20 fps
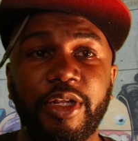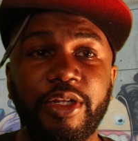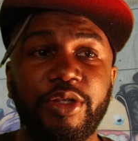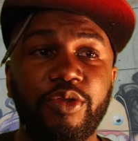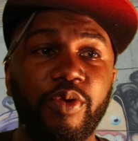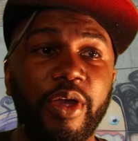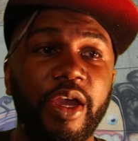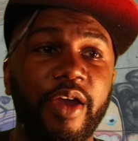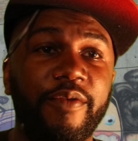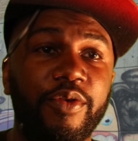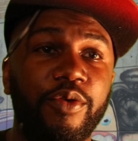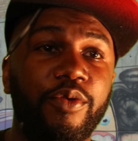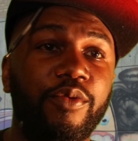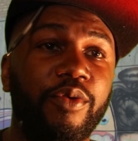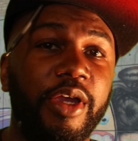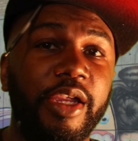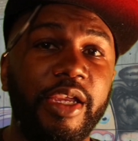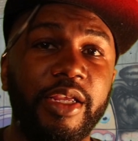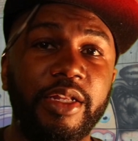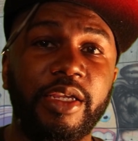They do have a
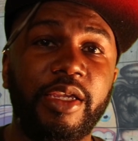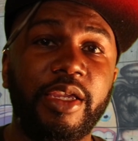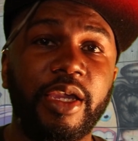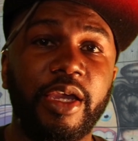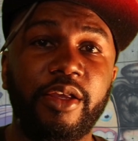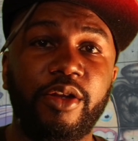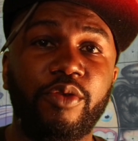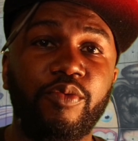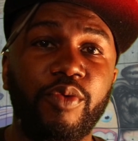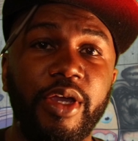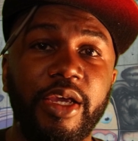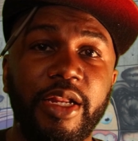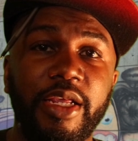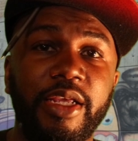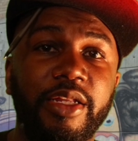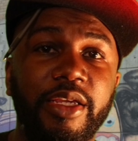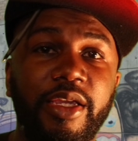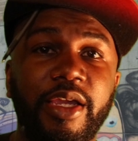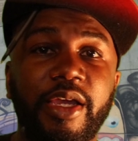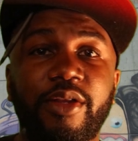red
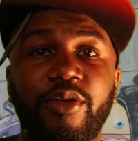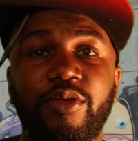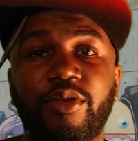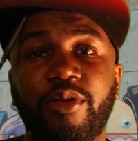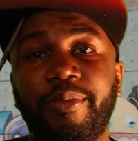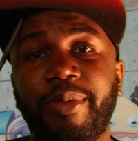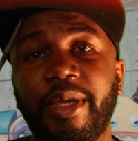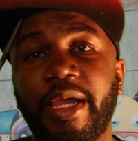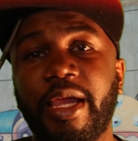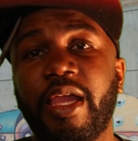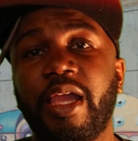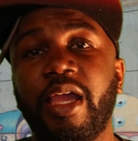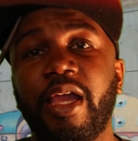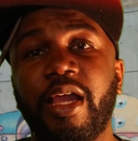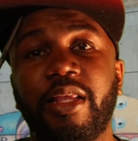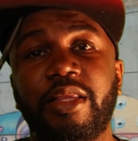indicator on the back